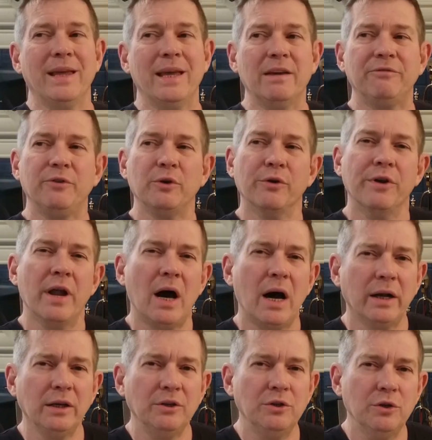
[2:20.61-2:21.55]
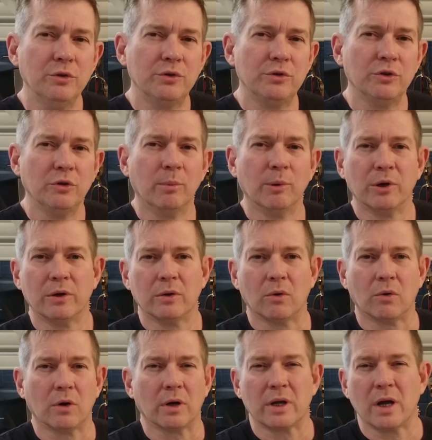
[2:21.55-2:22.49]
If you're not a YouTuber
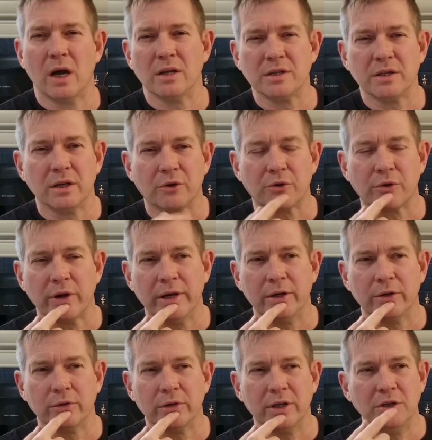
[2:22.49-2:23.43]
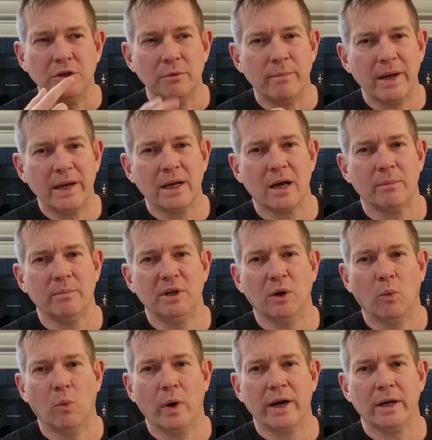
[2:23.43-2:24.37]
or a content creator, then you may not be
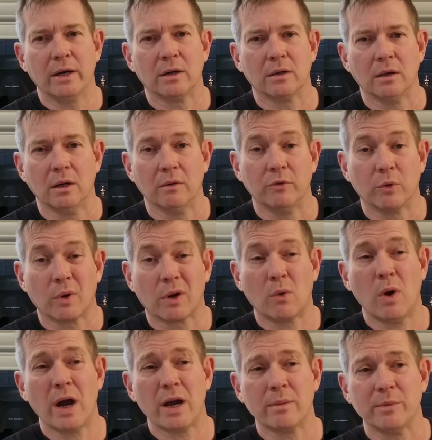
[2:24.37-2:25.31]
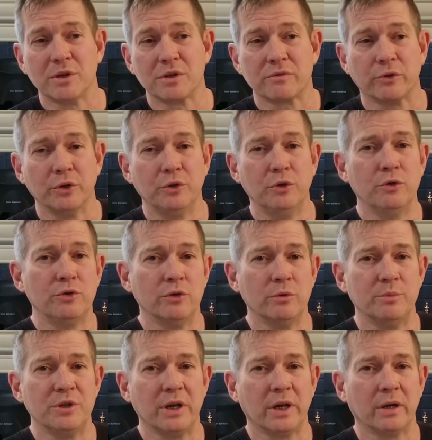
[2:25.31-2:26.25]
aware of the requirements for a
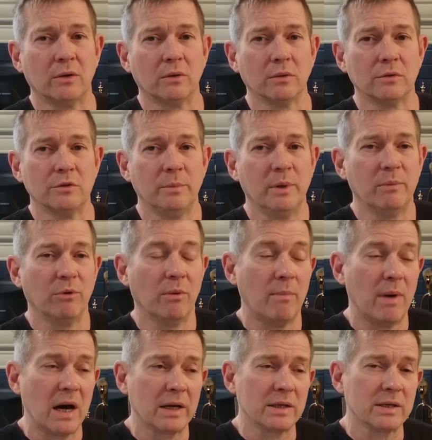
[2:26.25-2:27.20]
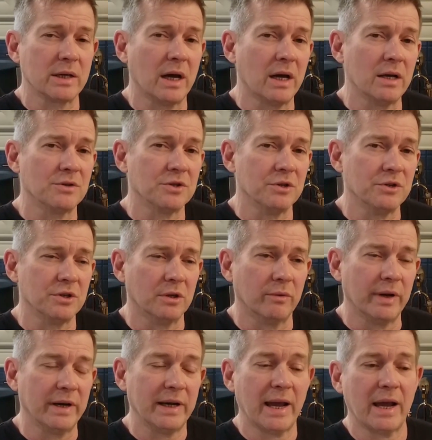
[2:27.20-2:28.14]
YouTube channel to be able to monetize and
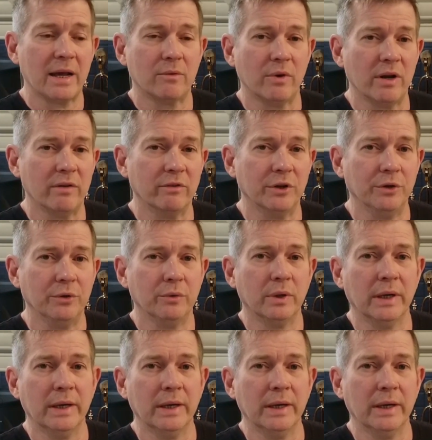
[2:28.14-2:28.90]
generate ad revenue.